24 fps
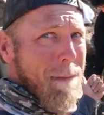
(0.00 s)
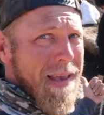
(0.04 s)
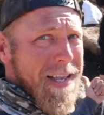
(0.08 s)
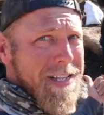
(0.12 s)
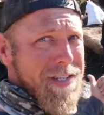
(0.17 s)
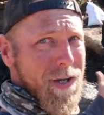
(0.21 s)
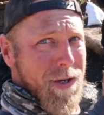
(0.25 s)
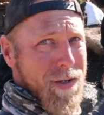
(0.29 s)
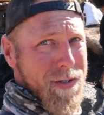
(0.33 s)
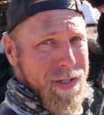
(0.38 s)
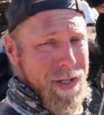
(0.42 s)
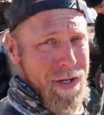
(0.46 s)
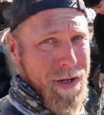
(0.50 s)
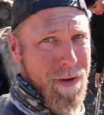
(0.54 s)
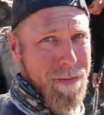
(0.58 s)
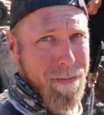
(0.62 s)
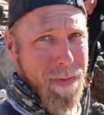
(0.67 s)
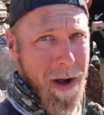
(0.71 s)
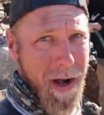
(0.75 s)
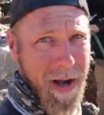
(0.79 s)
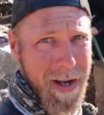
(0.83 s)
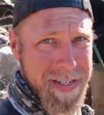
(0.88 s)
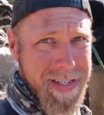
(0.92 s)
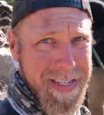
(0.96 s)
Micho's the new
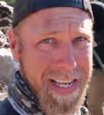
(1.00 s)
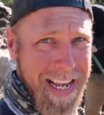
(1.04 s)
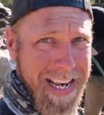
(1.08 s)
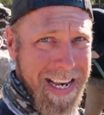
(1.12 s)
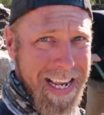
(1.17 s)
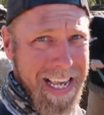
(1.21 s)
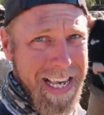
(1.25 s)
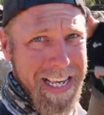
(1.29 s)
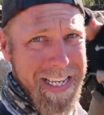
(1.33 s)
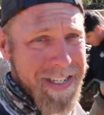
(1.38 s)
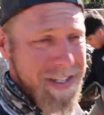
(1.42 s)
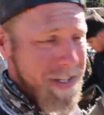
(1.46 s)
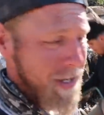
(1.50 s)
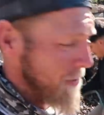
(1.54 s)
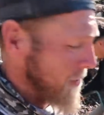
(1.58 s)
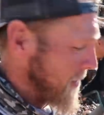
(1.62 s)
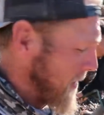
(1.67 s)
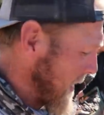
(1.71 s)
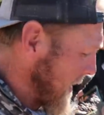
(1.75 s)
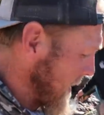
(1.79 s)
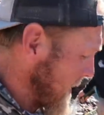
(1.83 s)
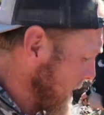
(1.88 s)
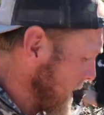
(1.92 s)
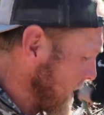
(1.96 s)
boss and he's
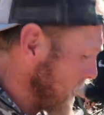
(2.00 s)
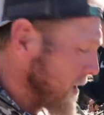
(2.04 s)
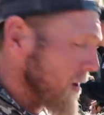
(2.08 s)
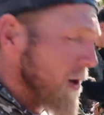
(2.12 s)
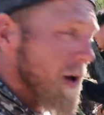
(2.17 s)
doing it.